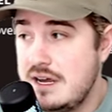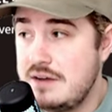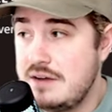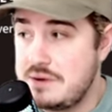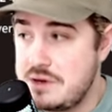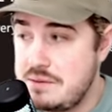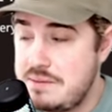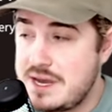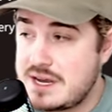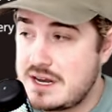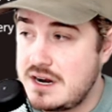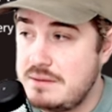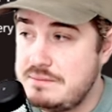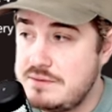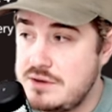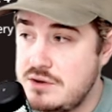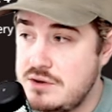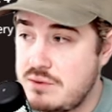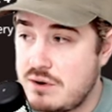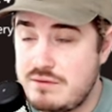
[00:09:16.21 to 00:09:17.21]
When you pick it
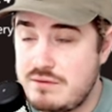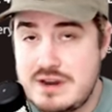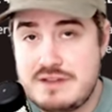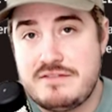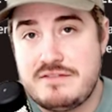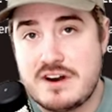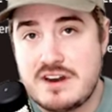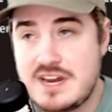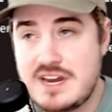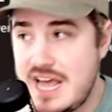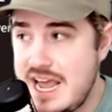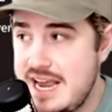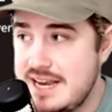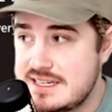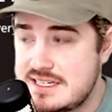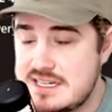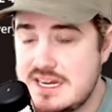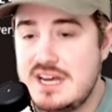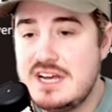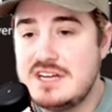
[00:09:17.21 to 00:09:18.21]
up, you are refunded
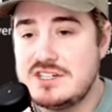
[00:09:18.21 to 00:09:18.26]
eight.